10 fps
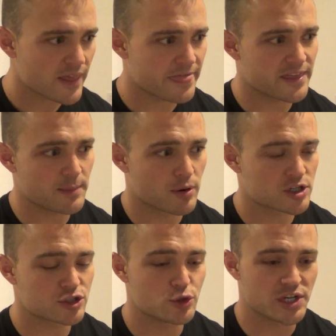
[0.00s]
The
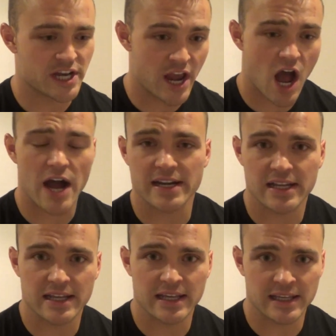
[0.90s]
person who did not
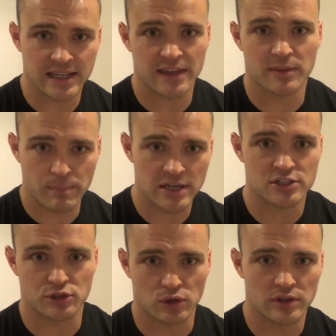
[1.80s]
get the
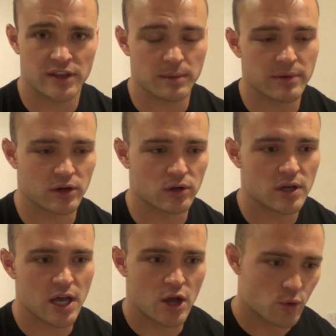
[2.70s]
pistol in the middle
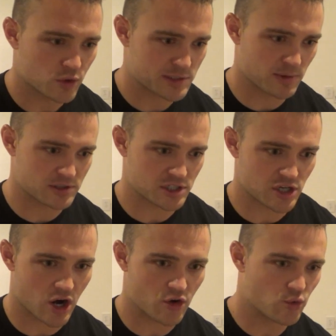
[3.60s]
was supposed to
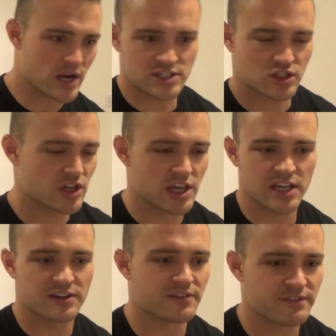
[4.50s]
start
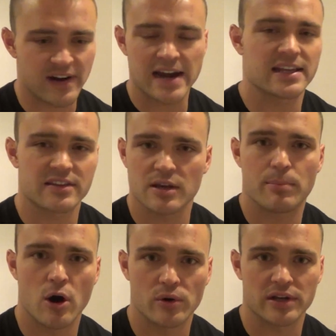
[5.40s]
wrestling and fighting the
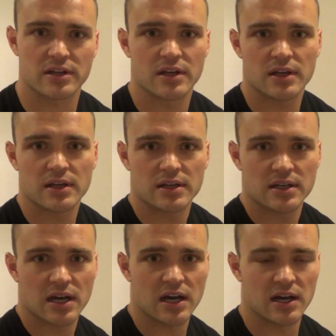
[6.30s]
opponent
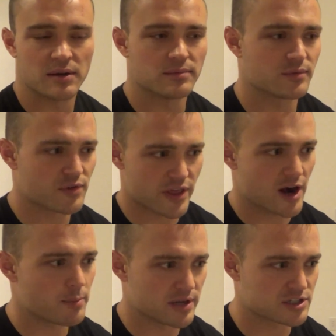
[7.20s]
for
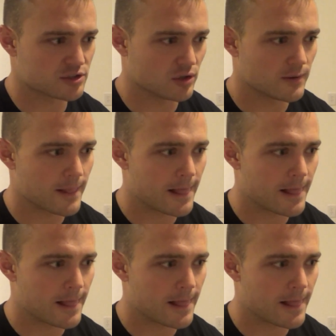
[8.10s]
their pistol.